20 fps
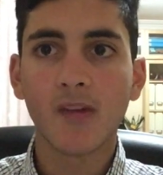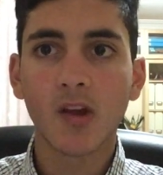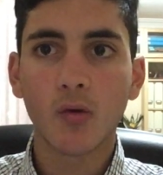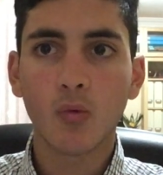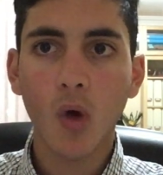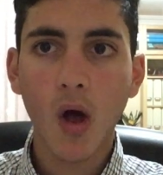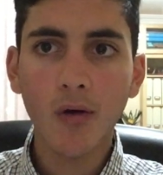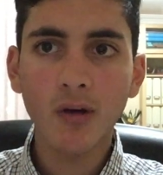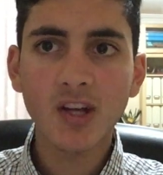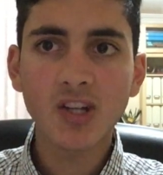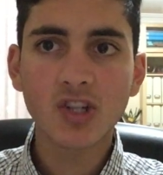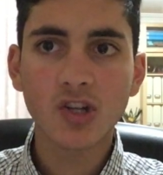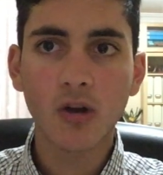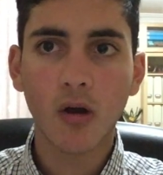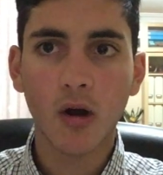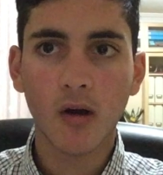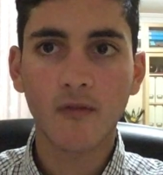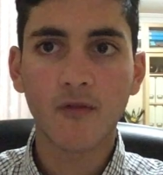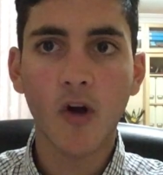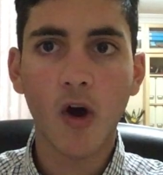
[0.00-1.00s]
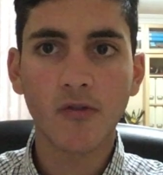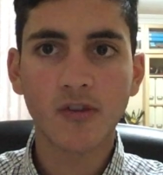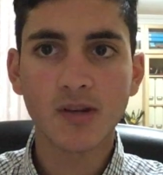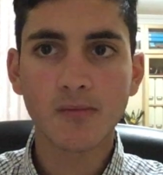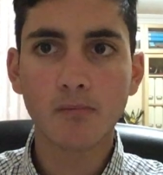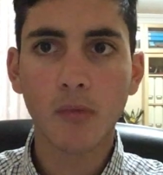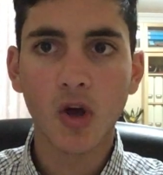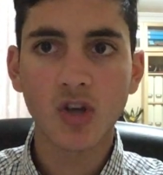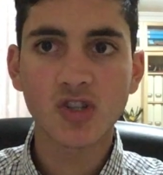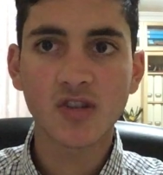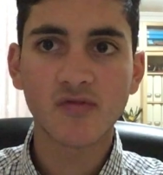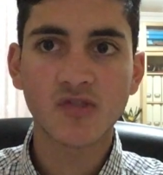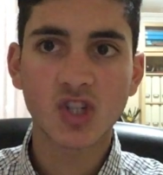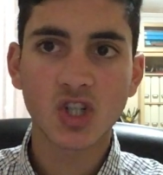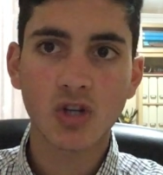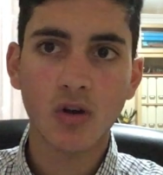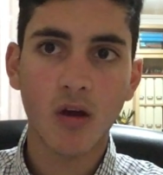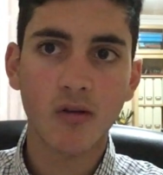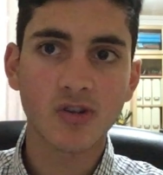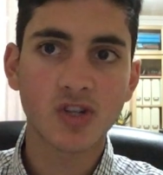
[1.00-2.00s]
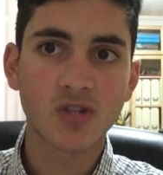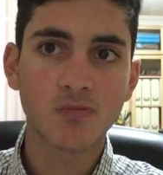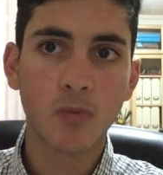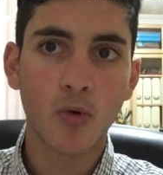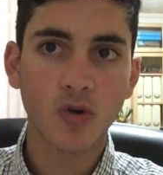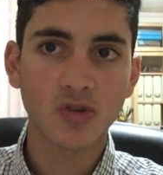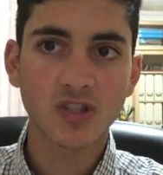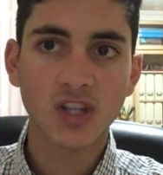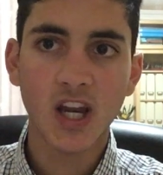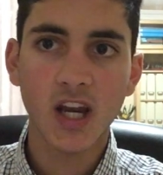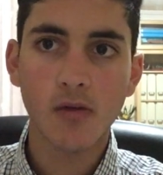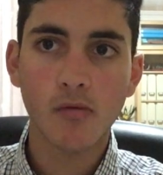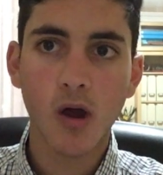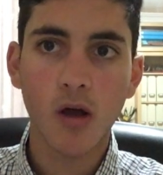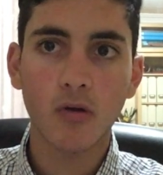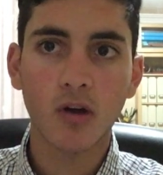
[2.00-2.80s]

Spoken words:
Wellington are involved in most of Australia's sports anyway,